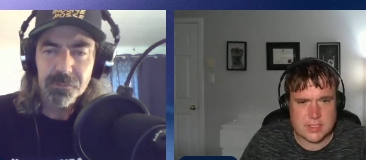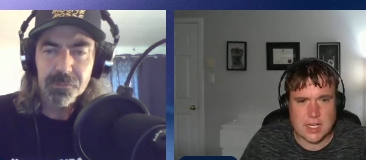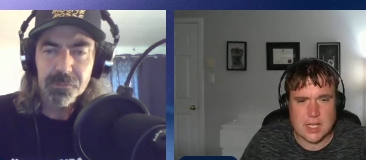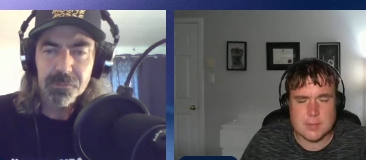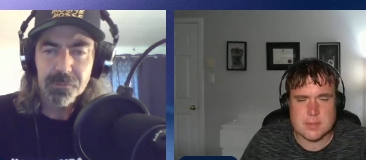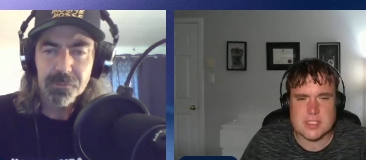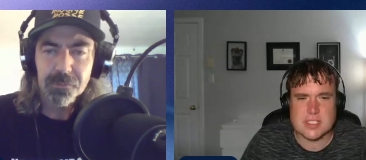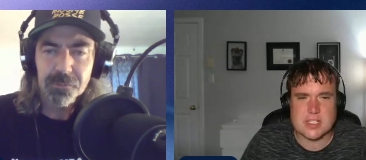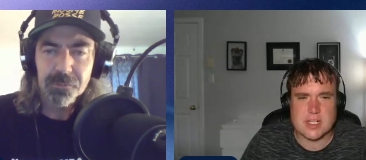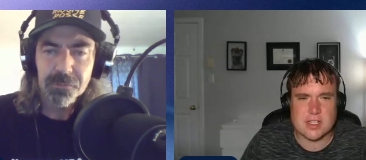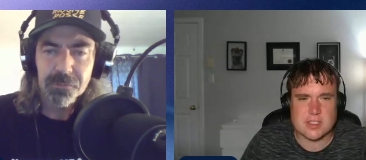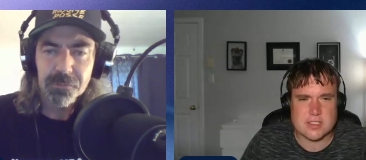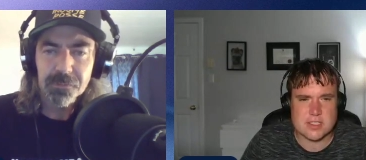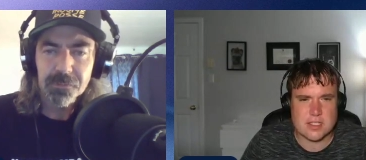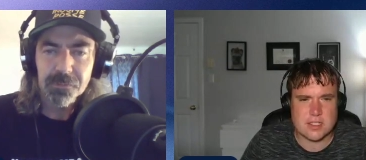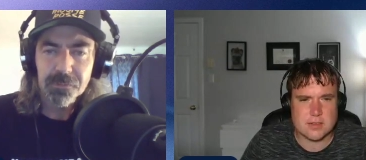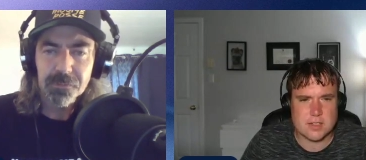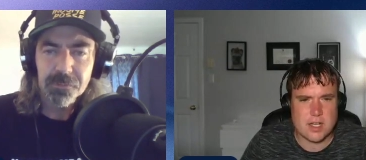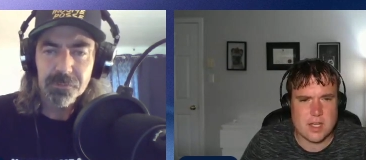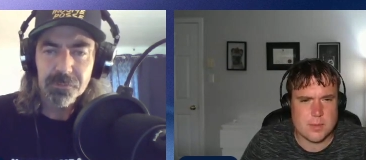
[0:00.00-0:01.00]
Speaker 1: Common Stocks and
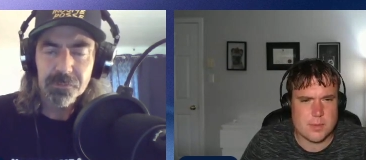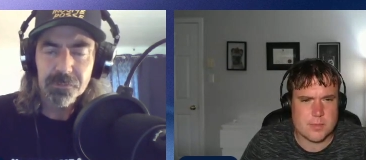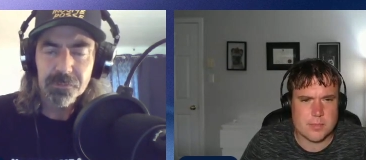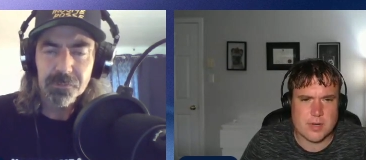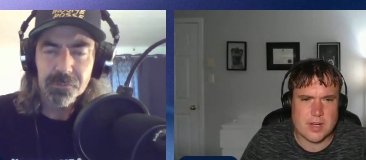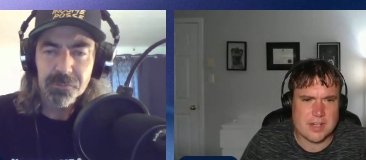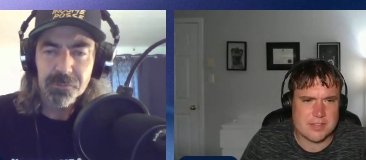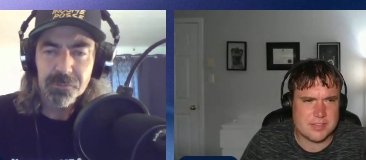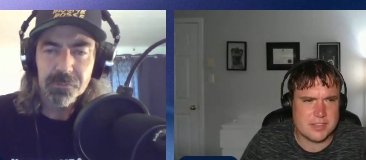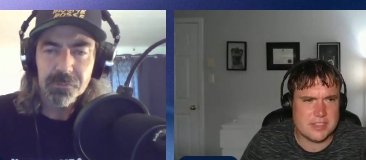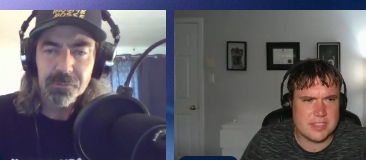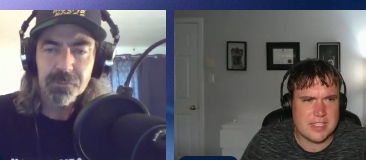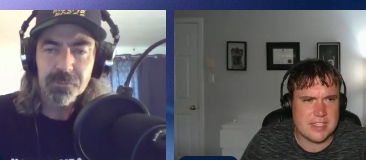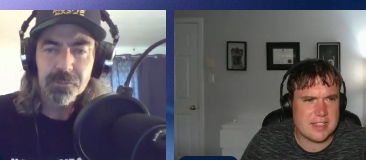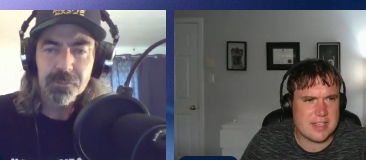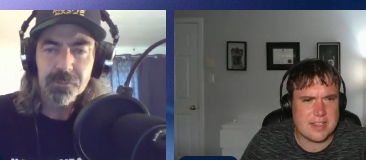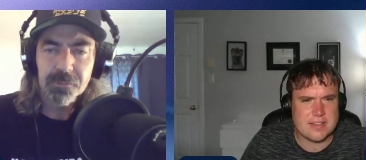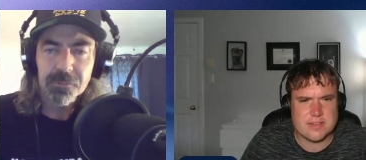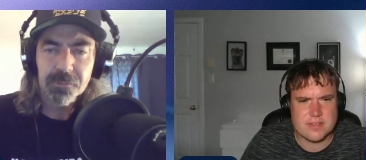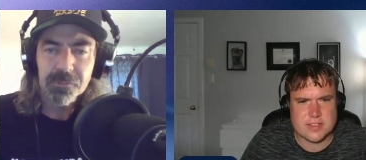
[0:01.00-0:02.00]
Uncommon Profit,
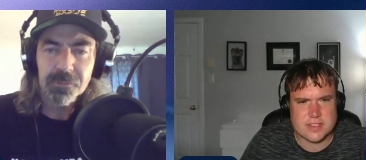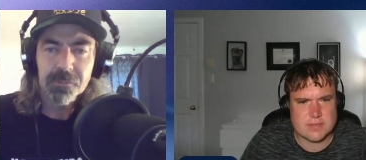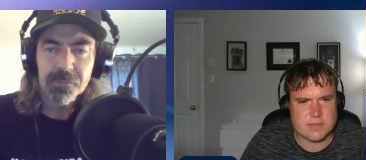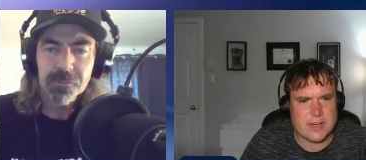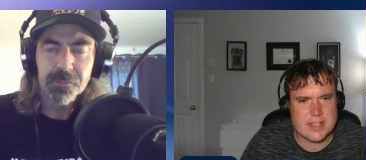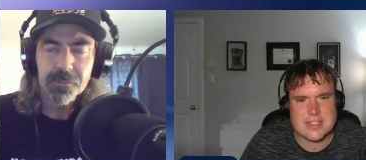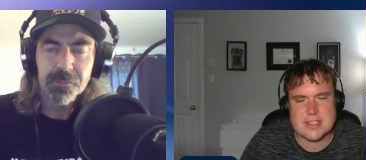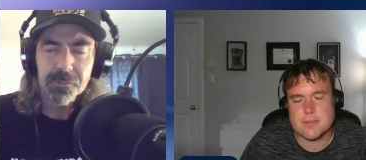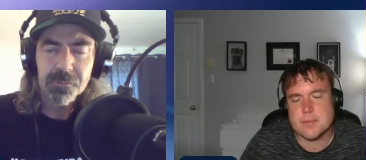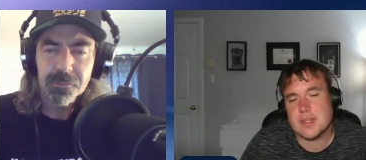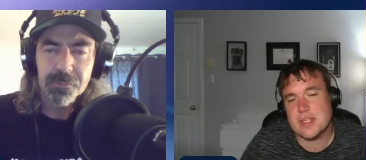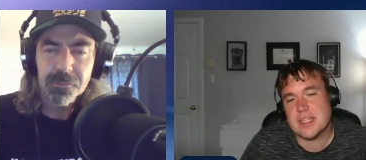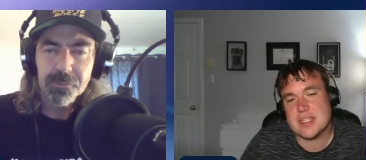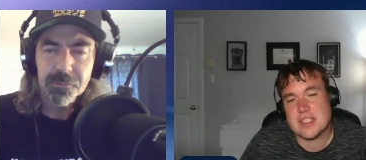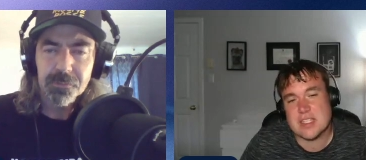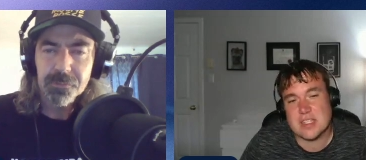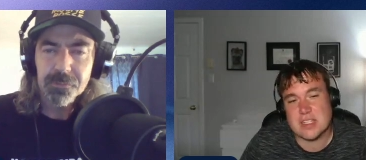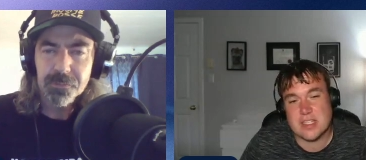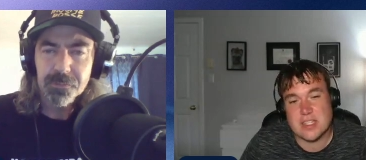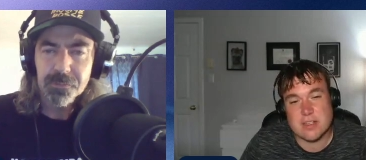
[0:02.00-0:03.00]
and I just read some things
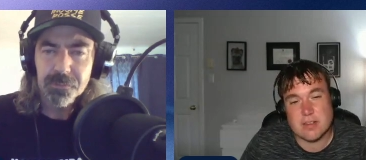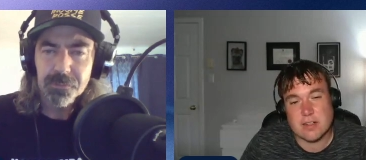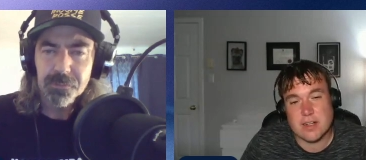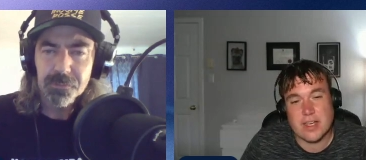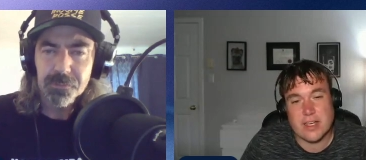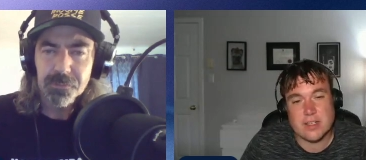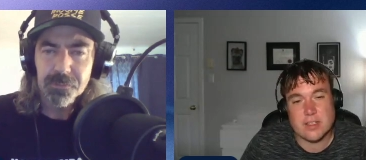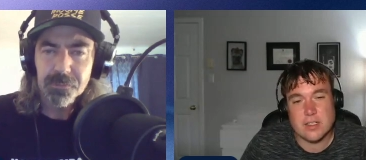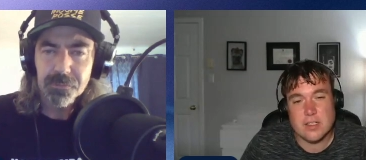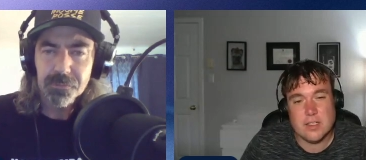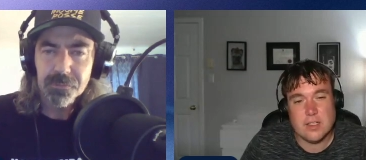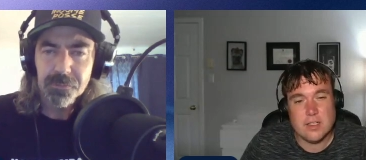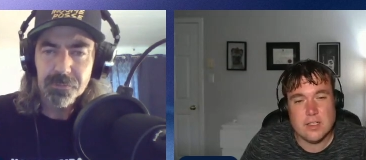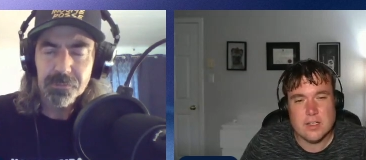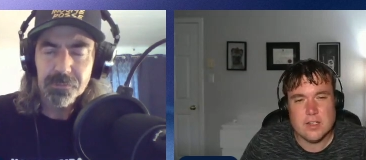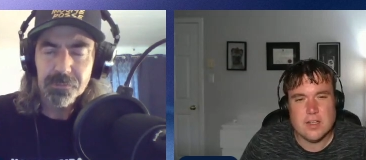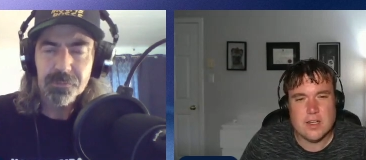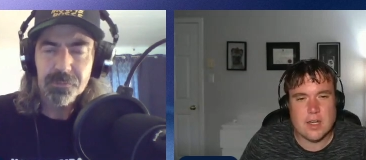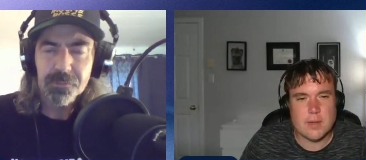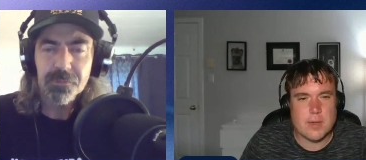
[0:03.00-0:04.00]
on the internet
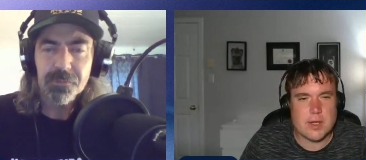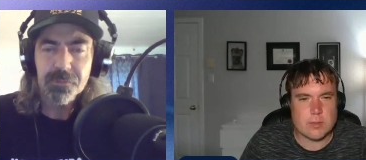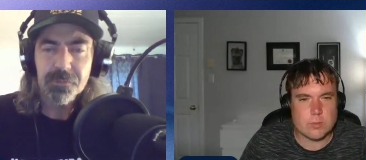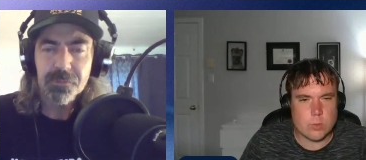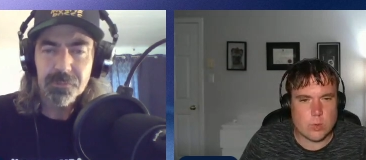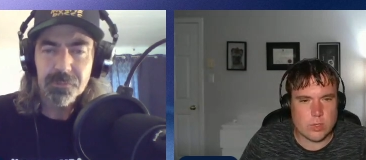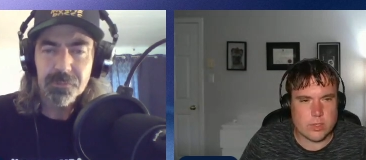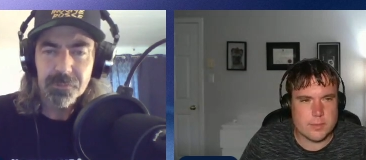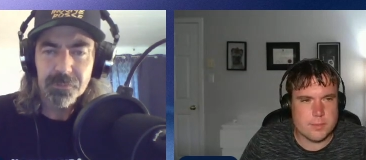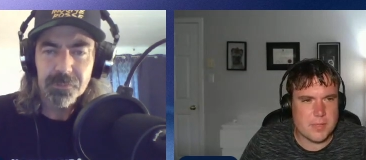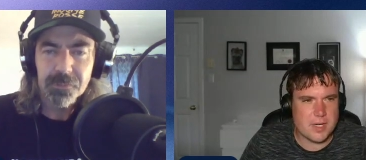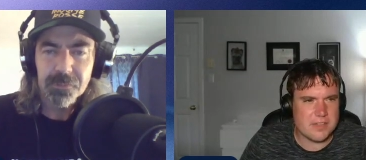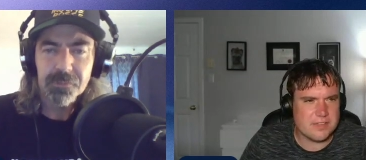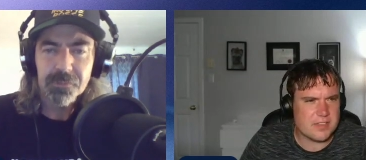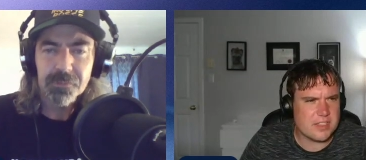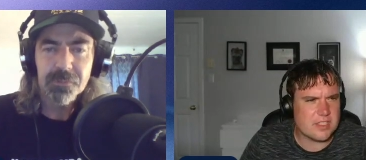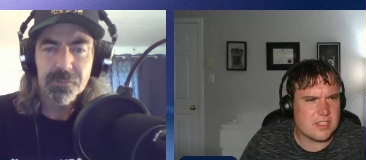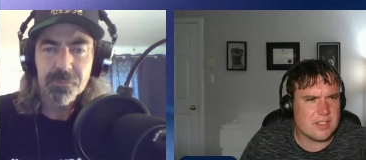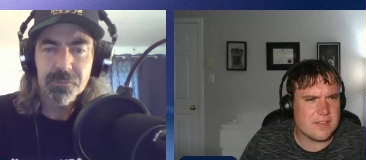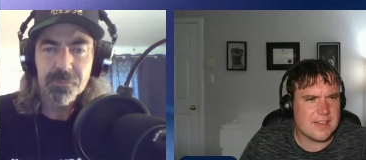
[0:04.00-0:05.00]
about Warren
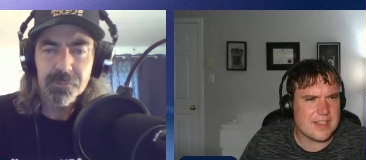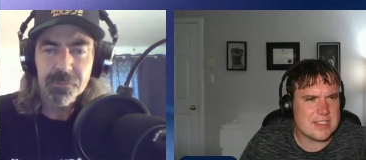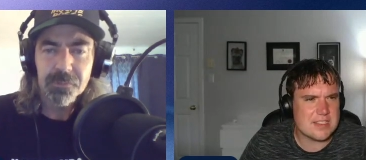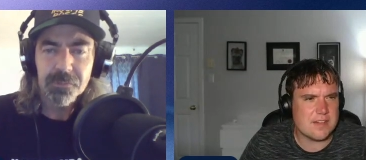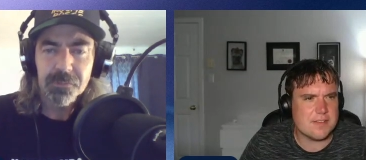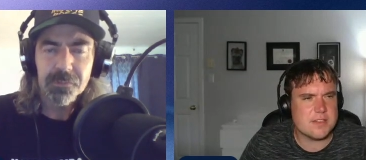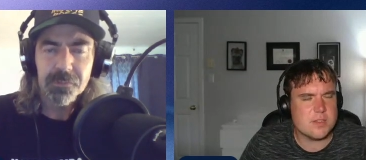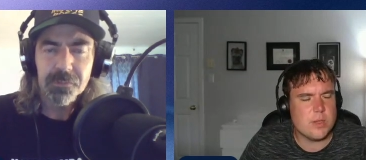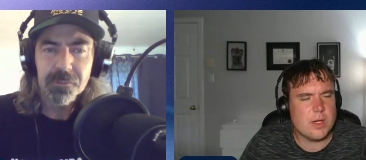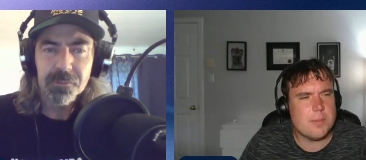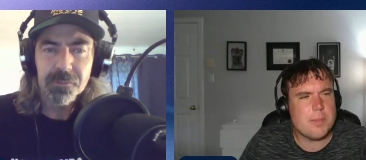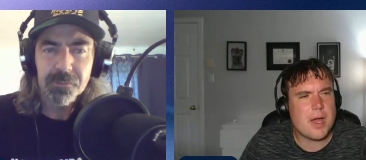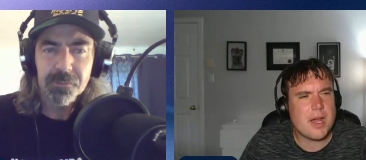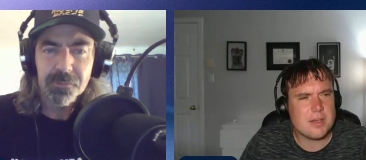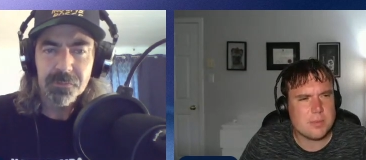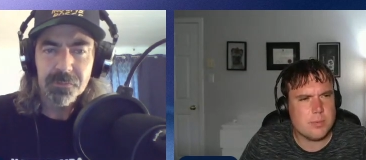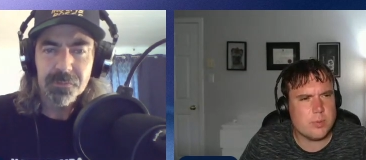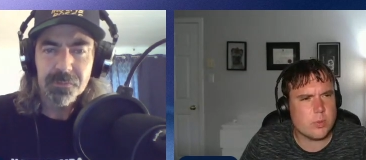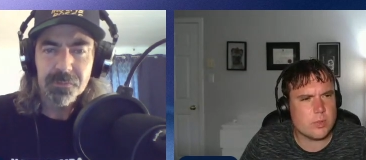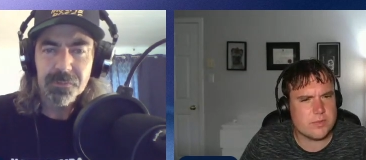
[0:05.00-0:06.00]
Buffett and all that stuff. So I bought
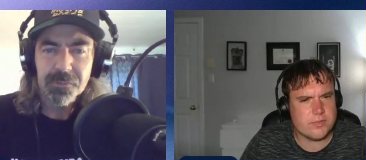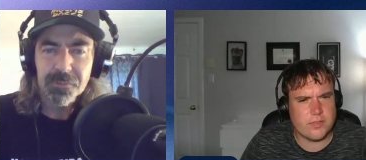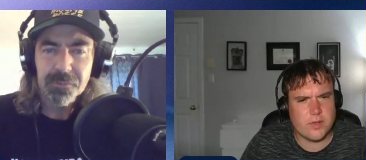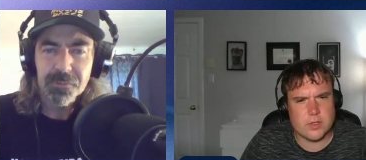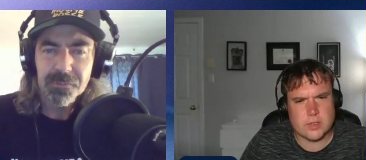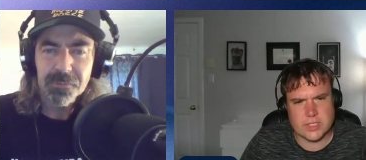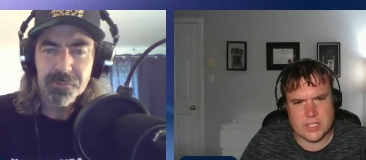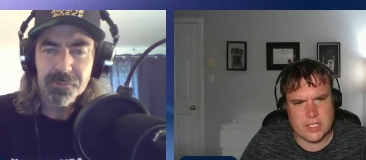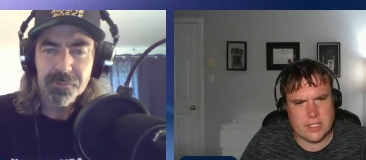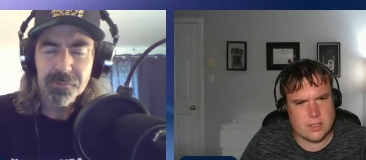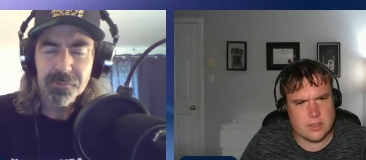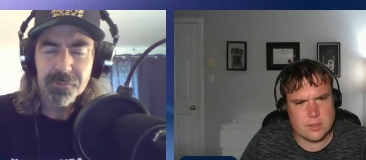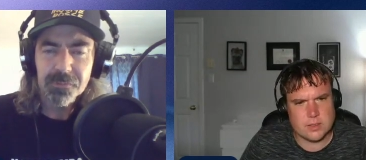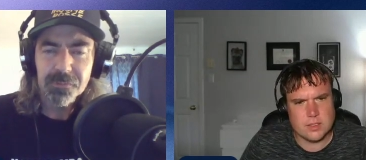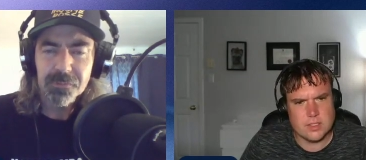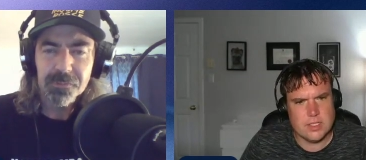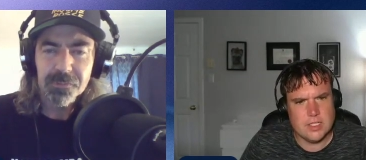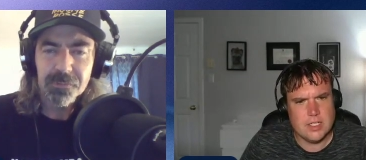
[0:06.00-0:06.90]
a portfolio